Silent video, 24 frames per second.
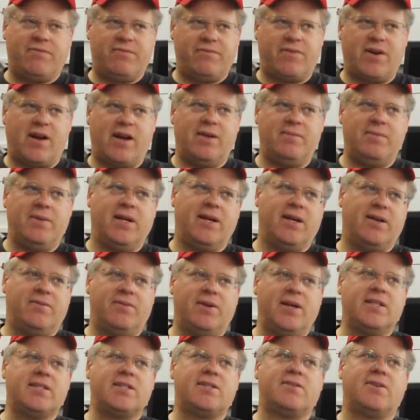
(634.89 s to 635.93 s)
find me a
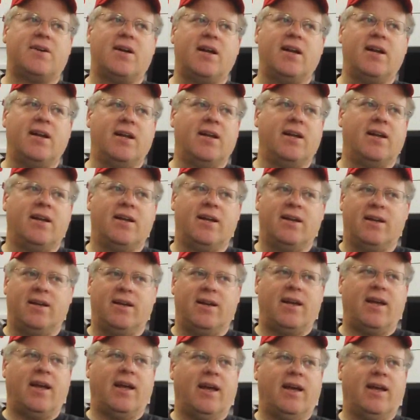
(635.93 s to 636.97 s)
restaurant,
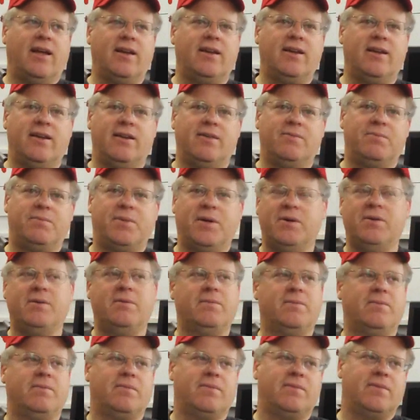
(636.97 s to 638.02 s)
and
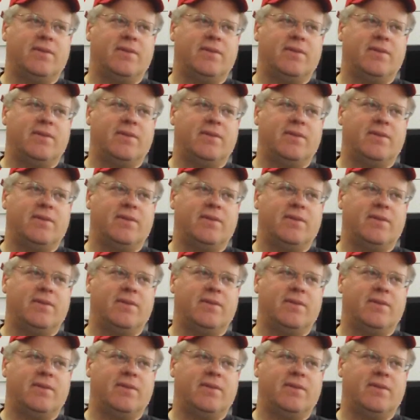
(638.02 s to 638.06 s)
boom,